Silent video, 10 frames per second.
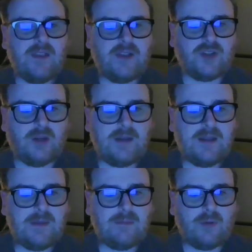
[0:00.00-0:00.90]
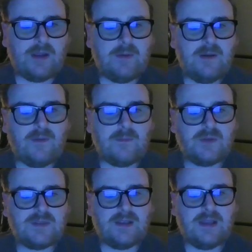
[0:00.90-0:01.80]
that Germany be prohibited from
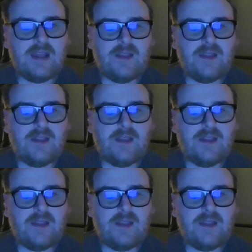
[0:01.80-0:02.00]
using